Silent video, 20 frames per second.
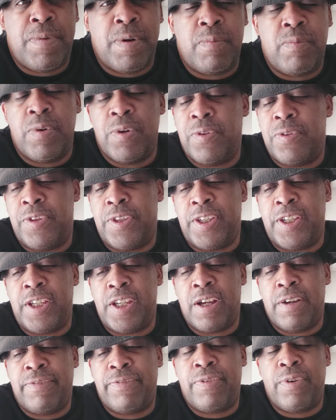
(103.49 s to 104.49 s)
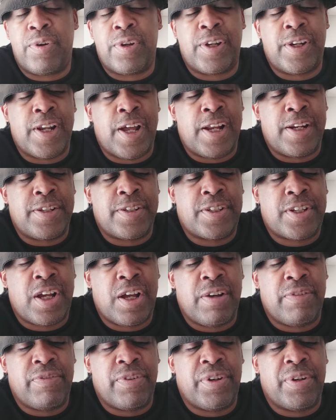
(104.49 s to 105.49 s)
But will the 49ers
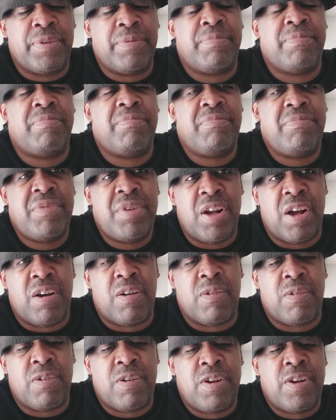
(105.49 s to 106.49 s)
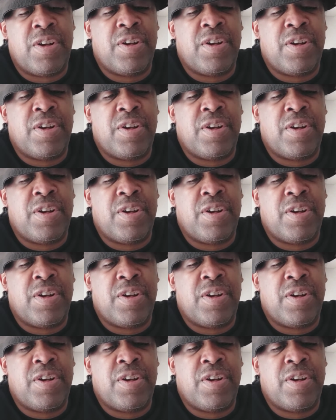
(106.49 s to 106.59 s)
cover? No.